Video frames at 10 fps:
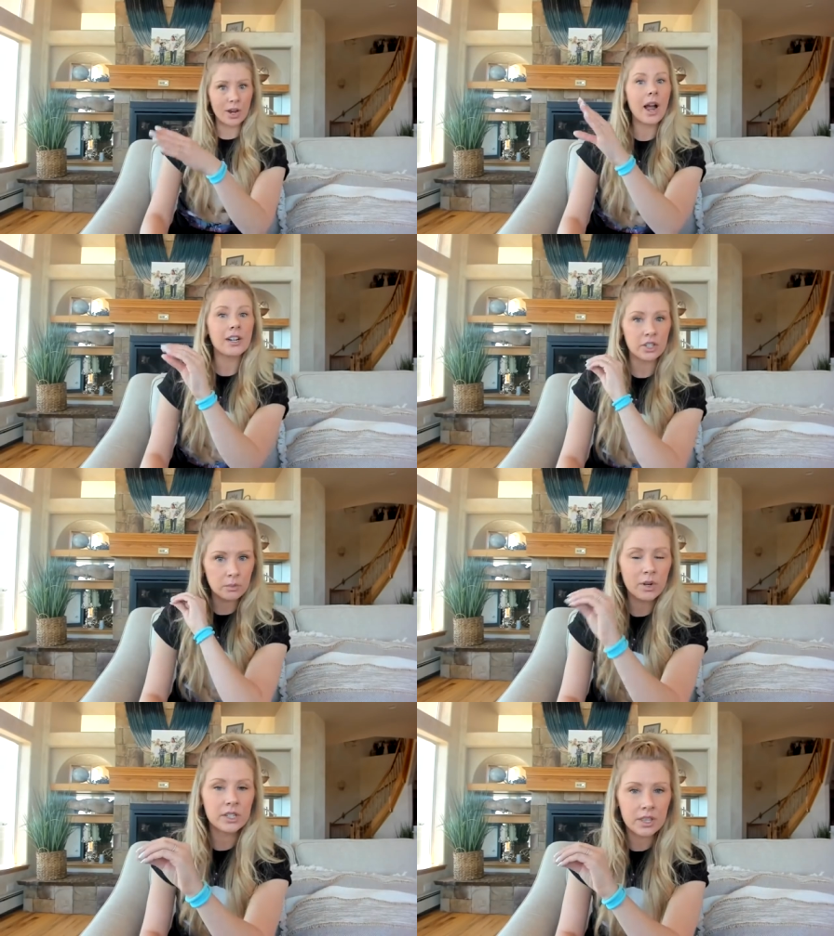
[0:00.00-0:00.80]
I, I, just
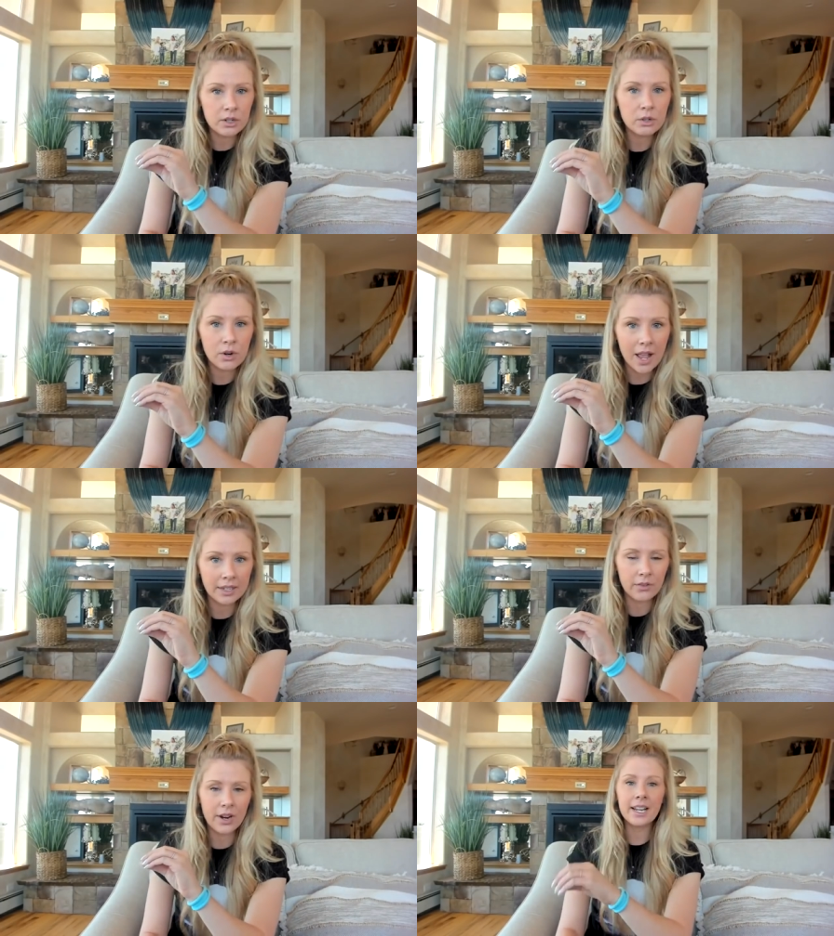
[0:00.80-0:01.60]
went to the
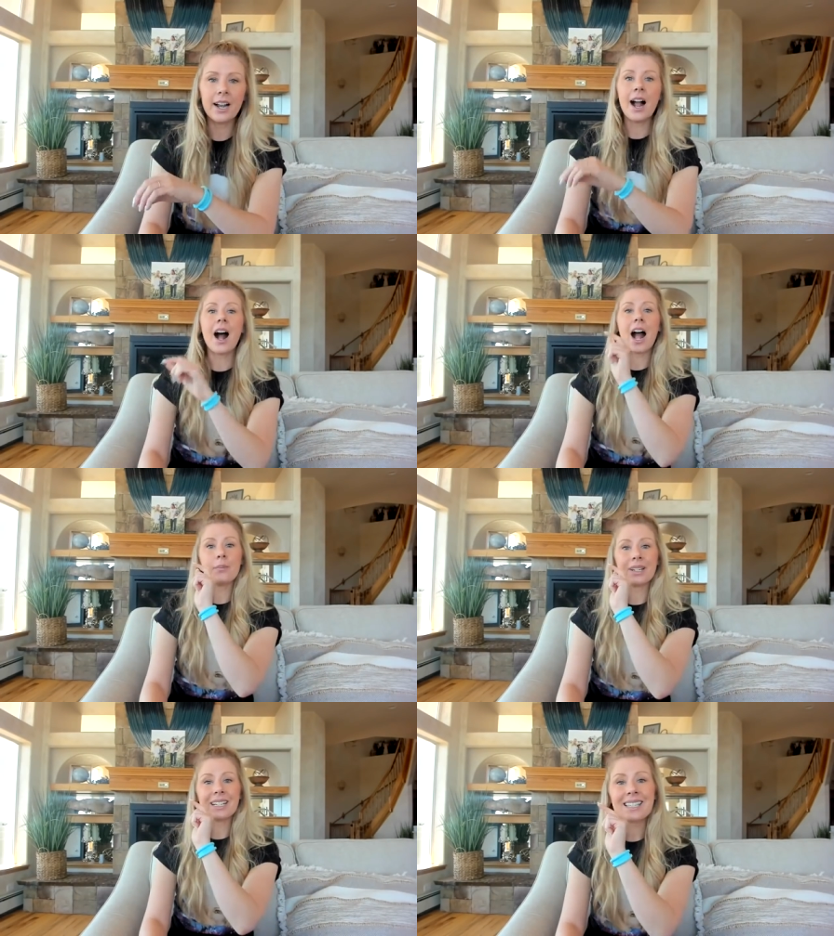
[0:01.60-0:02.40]
neutrality, right?
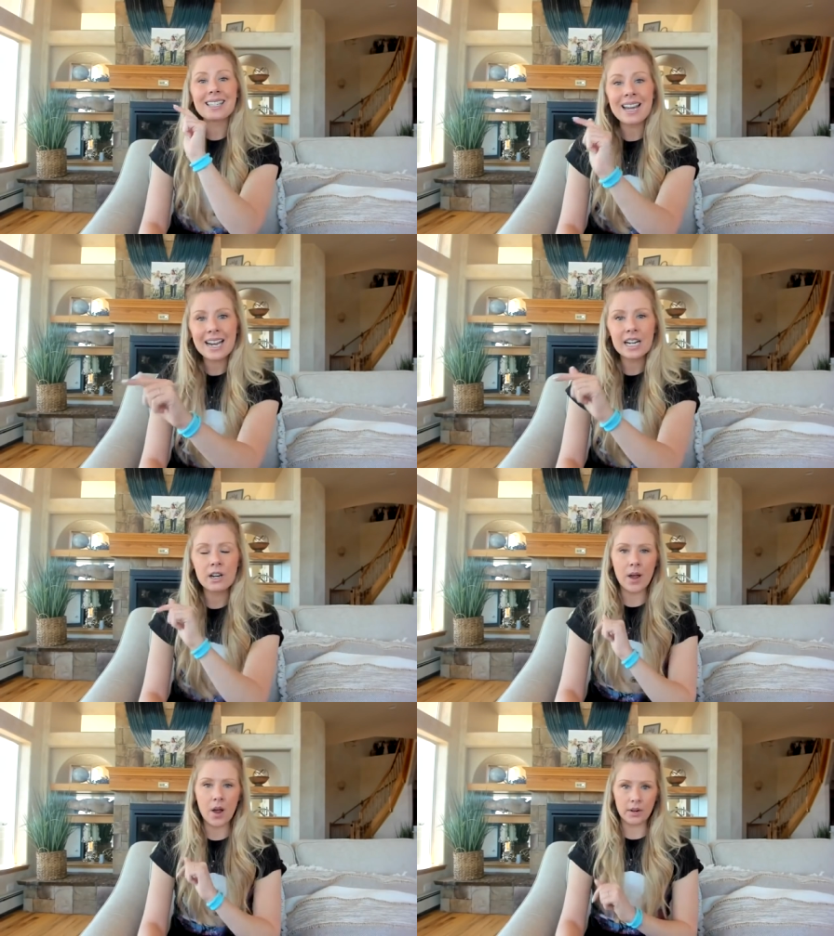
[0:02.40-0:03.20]
I'm excited
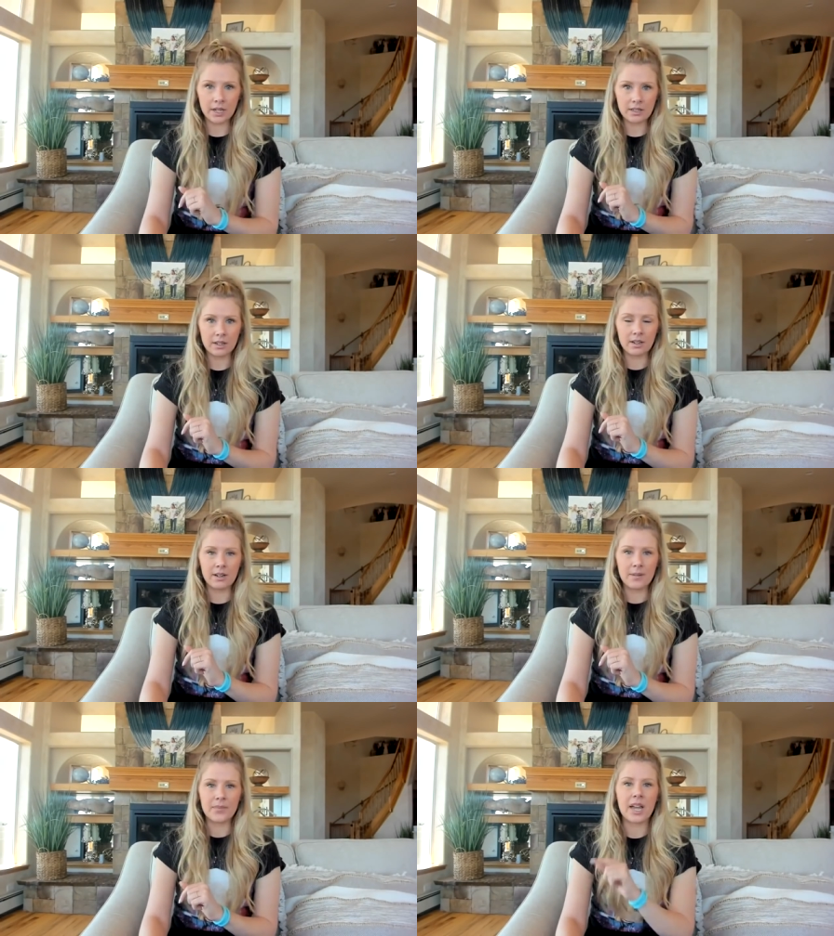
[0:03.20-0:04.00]
about it
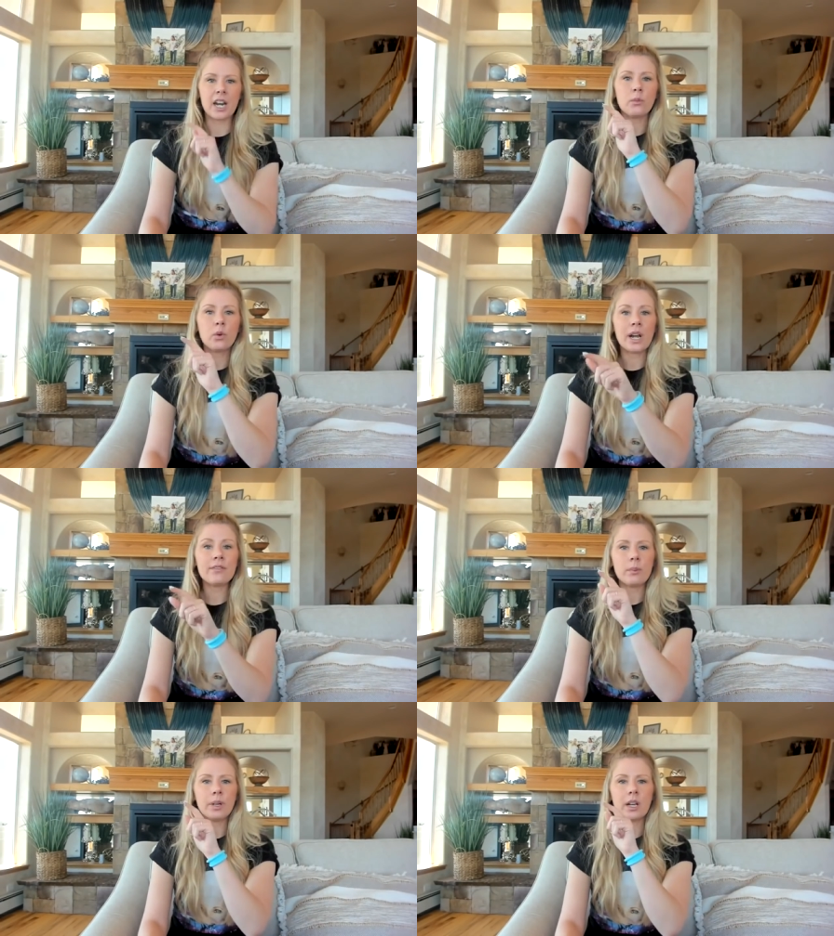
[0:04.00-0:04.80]
and I'm
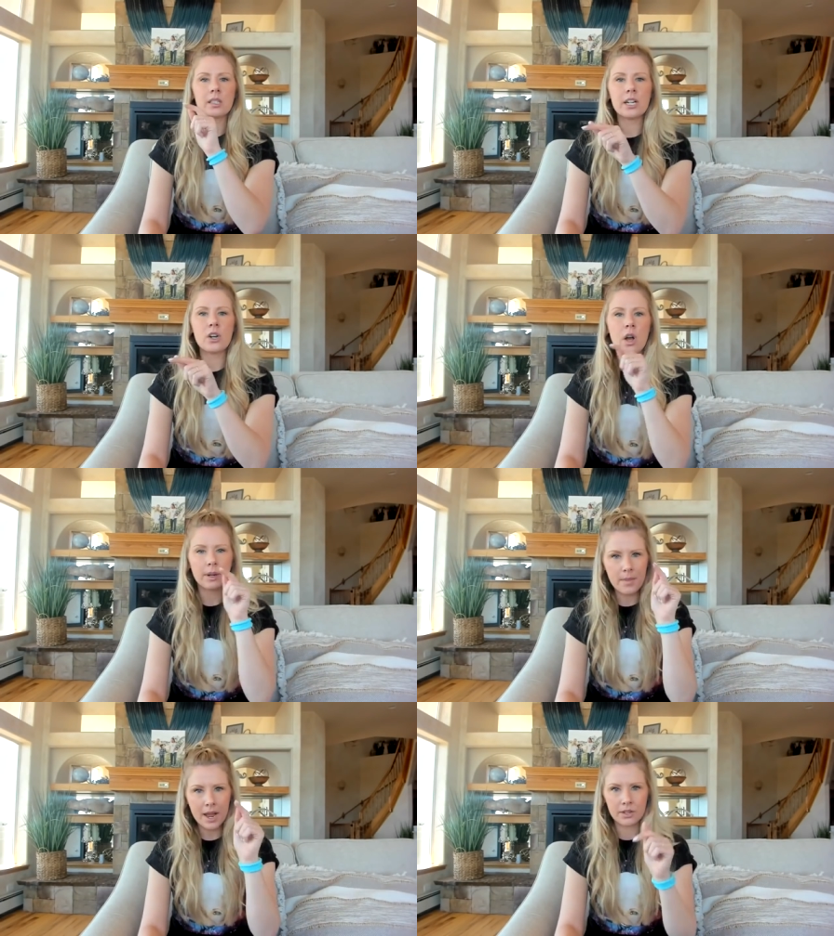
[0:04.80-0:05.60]
grateful because I know I'm going
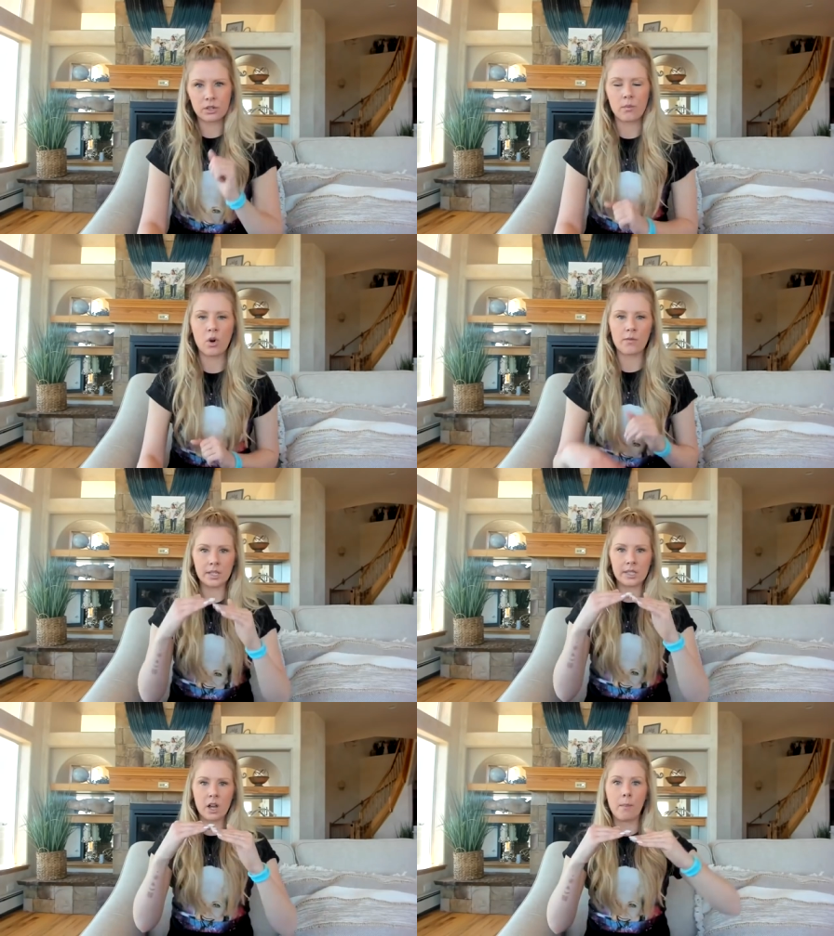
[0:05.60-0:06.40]
to master more of
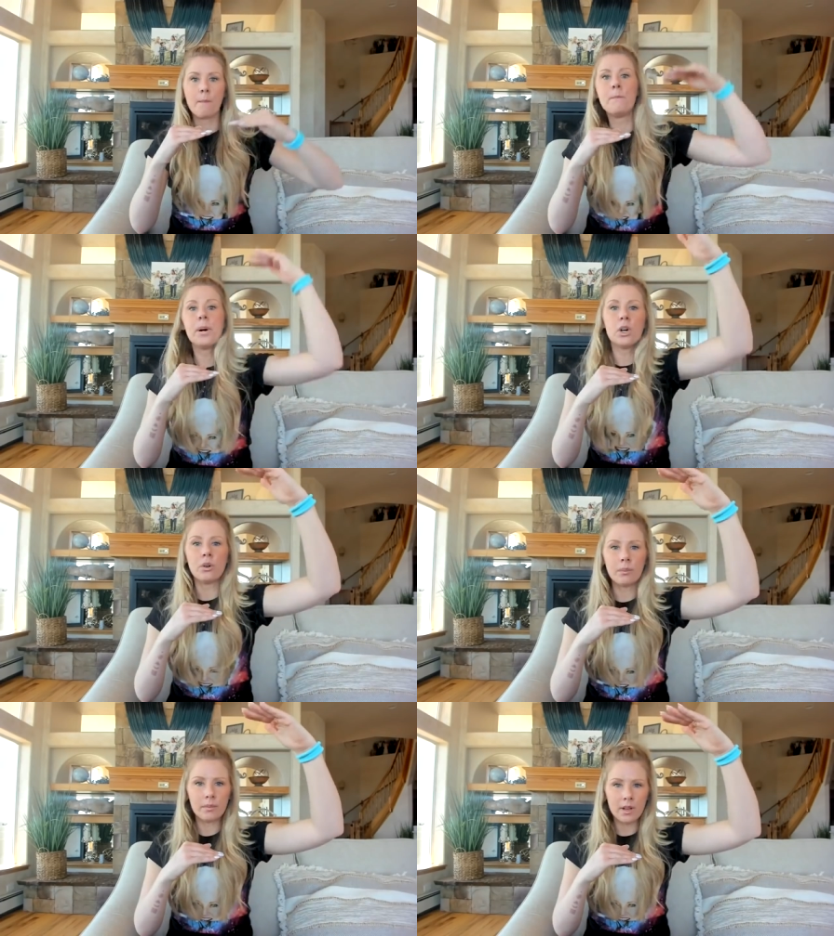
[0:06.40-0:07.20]
myself.
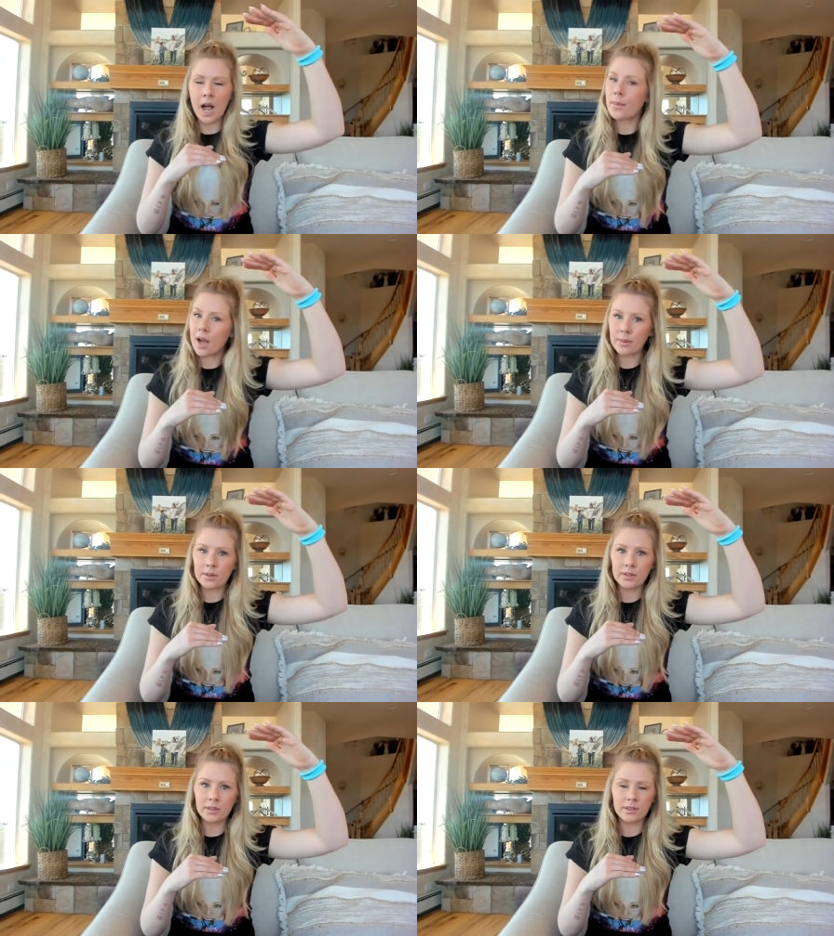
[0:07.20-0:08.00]
Boom, I'm up,
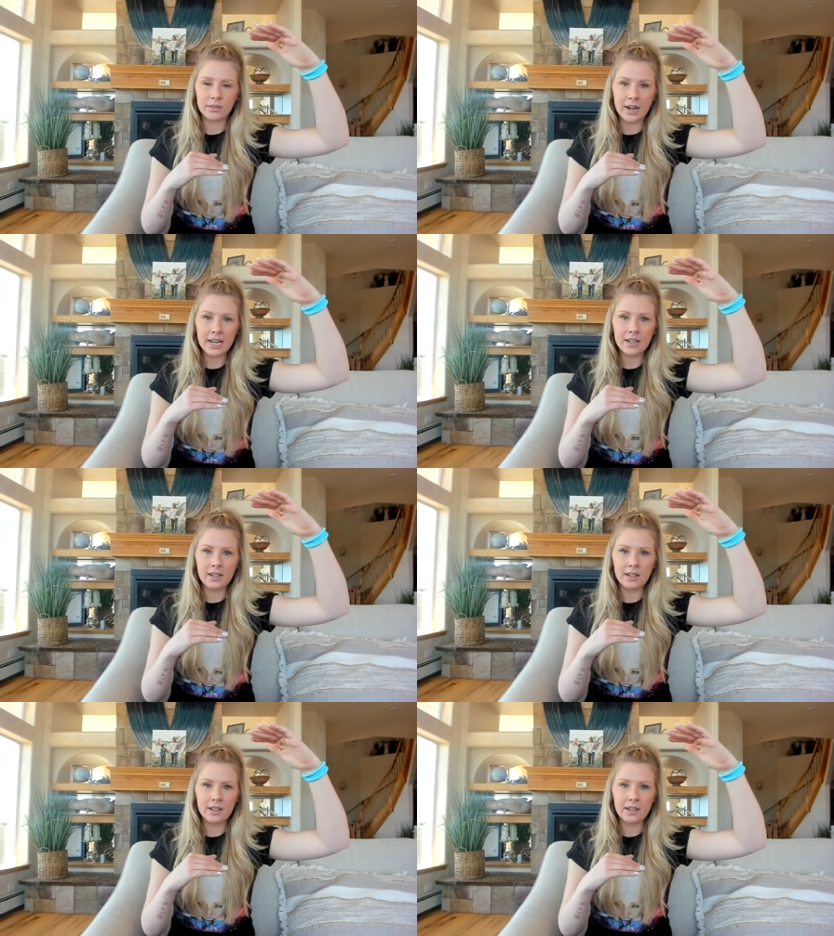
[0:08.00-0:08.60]
right?